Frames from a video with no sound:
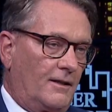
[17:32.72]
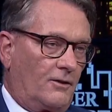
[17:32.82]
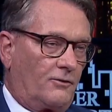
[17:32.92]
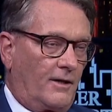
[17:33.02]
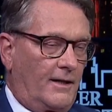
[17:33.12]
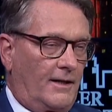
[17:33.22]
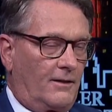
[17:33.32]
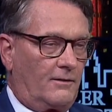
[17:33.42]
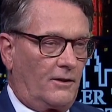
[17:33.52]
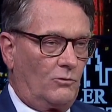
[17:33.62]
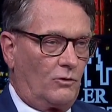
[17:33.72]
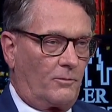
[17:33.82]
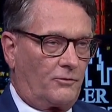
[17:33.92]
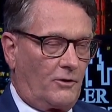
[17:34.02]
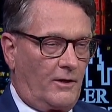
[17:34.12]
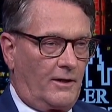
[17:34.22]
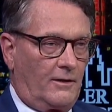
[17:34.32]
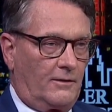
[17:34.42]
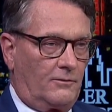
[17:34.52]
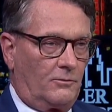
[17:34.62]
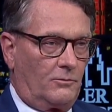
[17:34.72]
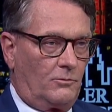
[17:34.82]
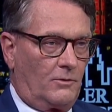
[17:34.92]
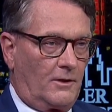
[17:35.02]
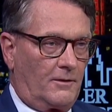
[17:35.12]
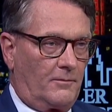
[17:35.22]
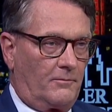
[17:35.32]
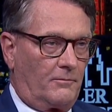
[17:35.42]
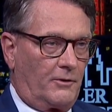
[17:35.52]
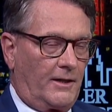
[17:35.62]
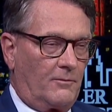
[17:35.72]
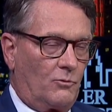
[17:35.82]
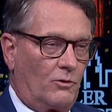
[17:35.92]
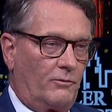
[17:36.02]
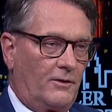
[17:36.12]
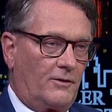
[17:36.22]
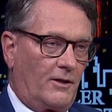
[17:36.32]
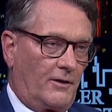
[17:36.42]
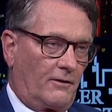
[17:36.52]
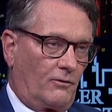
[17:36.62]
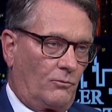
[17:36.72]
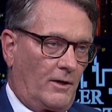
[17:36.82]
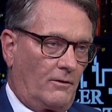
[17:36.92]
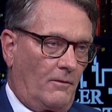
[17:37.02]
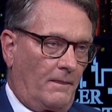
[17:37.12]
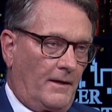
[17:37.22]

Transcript: they're trying to get the ULURP started to bring in more retail there as well.